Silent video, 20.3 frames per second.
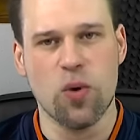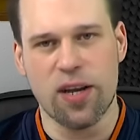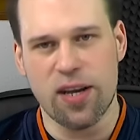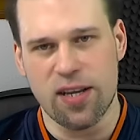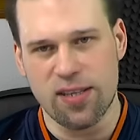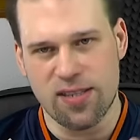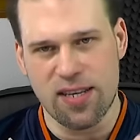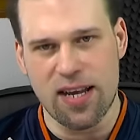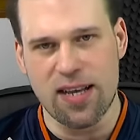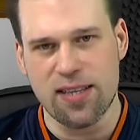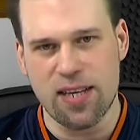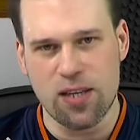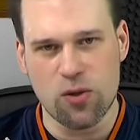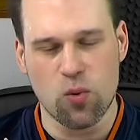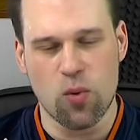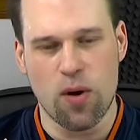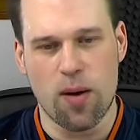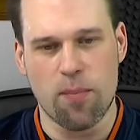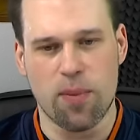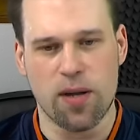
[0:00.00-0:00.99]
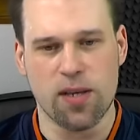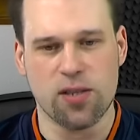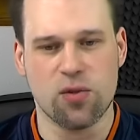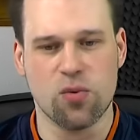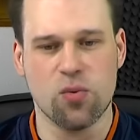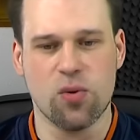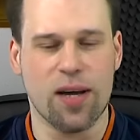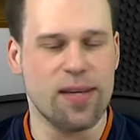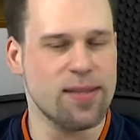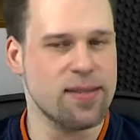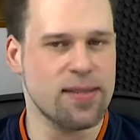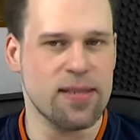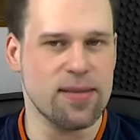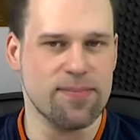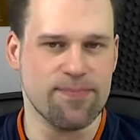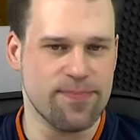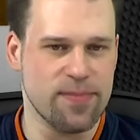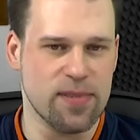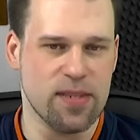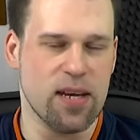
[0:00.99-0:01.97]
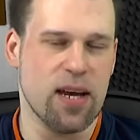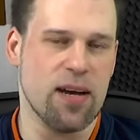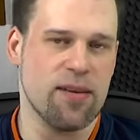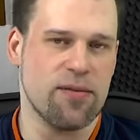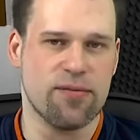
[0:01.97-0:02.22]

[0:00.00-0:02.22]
and I sent that to OnePlus 2, and yeah,